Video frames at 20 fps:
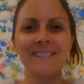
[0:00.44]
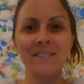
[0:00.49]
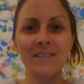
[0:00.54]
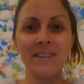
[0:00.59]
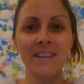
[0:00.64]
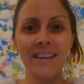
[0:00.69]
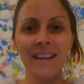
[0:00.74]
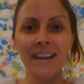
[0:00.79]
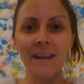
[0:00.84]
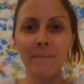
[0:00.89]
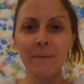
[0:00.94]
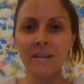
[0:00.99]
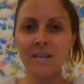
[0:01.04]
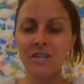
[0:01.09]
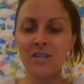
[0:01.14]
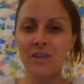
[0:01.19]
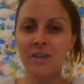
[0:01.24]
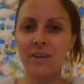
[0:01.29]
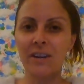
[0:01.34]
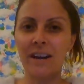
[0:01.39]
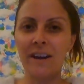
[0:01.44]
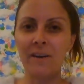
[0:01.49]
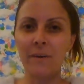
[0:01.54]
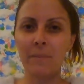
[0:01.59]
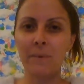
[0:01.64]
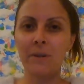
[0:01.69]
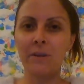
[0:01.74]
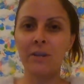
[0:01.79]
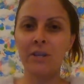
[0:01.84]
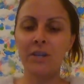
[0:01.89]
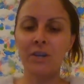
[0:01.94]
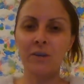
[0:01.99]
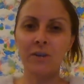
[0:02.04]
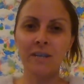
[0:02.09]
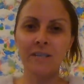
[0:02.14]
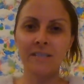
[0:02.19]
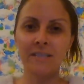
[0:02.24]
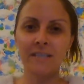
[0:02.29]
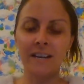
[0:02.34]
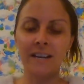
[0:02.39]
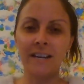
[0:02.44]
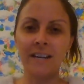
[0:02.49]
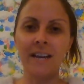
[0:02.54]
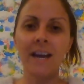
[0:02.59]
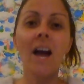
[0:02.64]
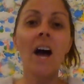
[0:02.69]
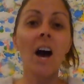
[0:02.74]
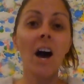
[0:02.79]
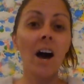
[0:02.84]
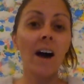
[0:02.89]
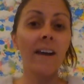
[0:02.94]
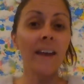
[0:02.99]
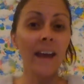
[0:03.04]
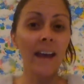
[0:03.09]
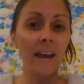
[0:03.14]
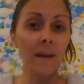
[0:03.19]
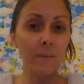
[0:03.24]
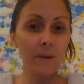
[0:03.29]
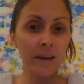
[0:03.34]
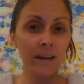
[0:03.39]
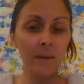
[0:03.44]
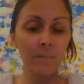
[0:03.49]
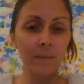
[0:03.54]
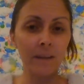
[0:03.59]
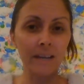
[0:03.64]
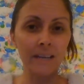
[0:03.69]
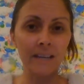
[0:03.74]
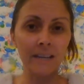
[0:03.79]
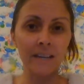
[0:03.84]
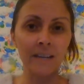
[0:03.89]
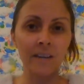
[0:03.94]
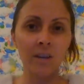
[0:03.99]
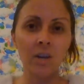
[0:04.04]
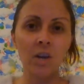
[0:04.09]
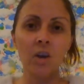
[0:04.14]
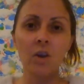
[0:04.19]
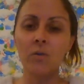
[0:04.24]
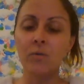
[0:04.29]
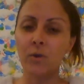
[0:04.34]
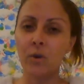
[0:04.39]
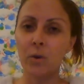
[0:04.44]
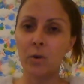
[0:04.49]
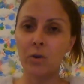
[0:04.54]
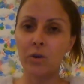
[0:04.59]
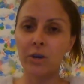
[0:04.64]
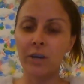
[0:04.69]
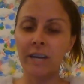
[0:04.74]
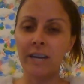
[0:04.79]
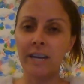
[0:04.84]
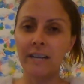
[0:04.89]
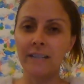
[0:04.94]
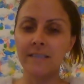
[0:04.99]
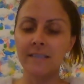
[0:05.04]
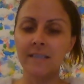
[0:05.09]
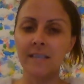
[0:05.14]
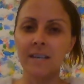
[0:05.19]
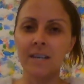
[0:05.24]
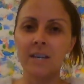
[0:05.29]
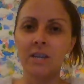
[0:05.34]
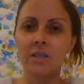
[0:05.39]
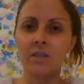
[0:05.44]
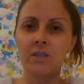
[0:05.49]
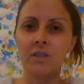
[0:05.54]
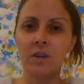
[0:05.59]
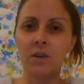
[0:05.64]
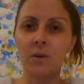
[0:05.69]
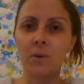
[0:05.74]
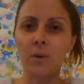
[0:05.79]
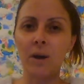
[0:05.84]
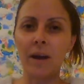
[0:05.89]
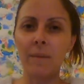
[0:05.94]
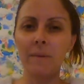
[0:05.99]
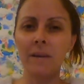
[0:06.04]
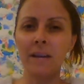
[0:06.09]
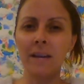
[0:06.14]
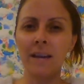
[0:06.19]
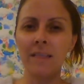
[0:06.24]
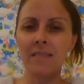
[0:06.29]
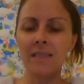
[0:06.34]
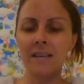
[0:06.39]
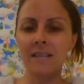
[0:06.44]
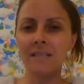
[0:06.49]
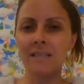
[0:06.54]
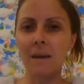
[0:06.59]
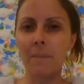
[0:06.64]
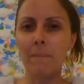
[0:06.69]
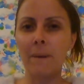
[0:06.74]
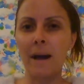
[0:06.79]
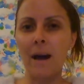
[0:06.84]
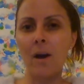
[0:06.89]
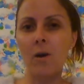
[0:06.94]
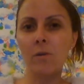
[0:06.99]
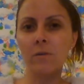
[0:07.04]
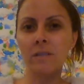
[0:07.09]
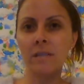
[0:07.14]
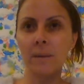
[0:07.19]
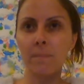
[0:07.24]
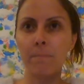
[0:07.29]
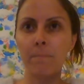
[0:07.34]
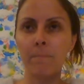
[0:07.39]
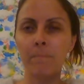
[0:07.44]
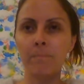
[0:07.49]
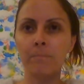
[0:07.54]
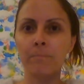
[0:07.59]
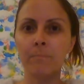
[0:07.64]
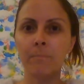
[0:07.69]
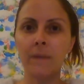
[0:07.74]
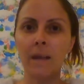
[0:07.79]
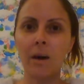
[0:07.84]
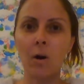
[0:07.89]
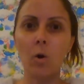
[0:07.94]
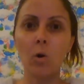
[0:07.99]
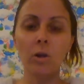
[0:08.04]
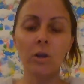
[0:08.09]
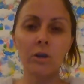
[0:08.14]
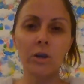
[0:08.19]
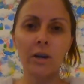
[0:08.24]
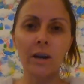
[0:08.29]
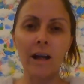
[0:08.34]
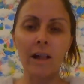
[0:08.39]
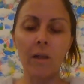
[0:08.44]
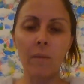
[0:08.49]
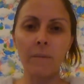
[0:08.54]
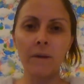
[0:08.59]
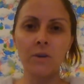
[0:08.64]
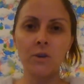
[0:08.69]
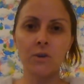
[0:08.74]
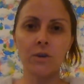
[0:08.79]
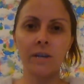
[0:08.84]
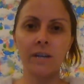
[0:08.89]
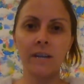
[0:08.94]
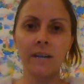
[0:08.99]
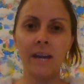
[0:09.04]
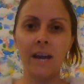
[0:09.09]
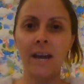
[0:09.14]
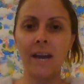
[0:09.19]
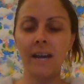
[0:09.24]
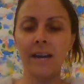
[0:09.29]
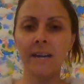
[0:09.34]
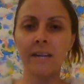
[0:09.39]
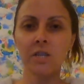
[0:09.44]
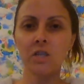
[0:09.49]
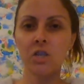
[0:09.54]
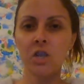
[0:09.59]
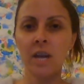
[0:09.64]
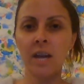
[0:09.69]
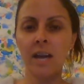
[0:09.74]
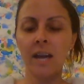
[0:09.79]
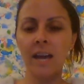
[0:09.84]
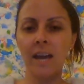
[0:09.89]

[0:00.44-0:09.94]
So today I'm going to show you how to build a unit study on Abraham Lincoln for older kids. So I'm going to hit this about older elementary age,